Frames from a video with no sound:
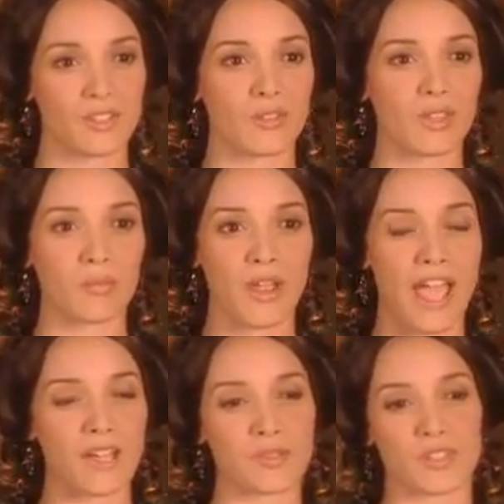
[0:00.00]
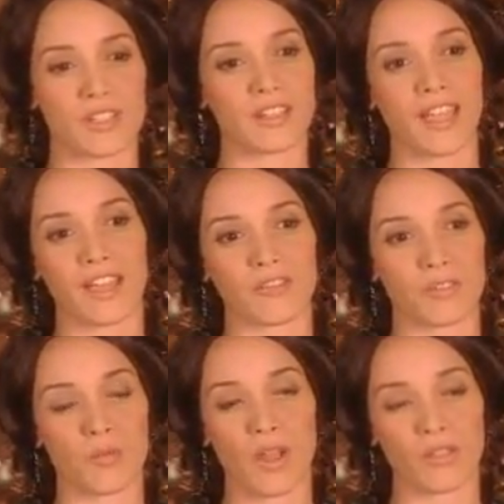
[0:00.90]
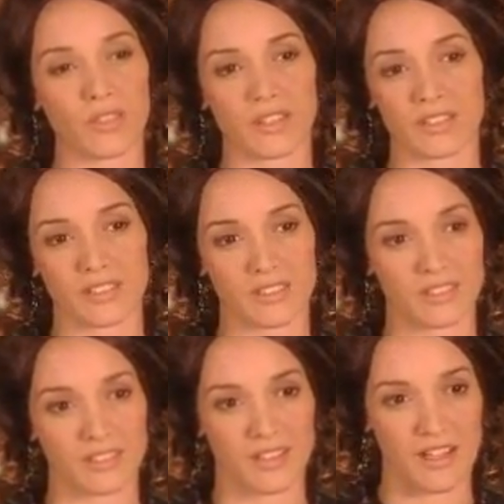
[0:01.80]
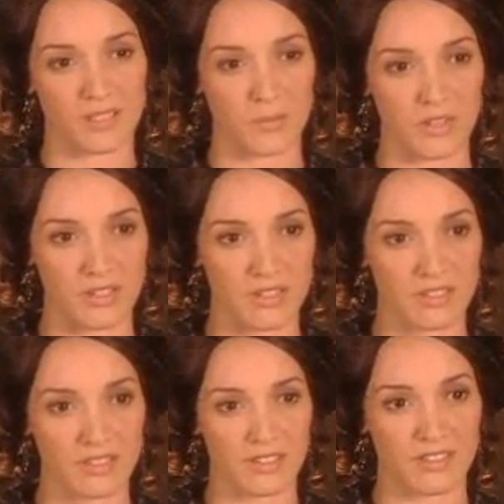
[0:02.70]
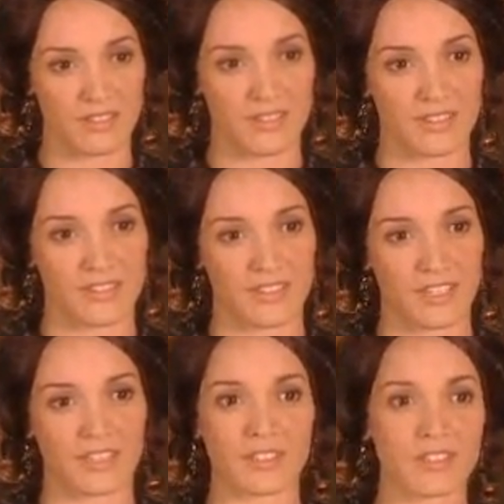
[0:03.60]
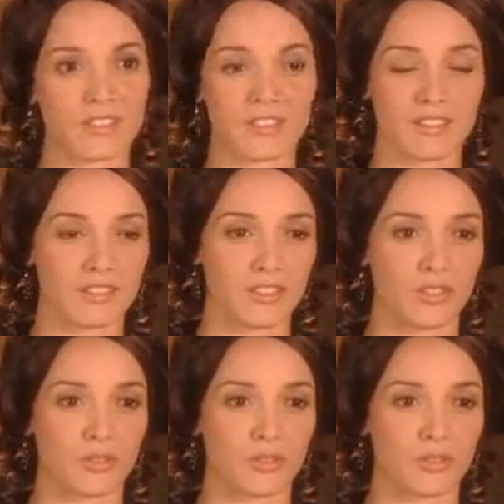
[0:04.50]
so that perhaps she can have the wealthiest husband and,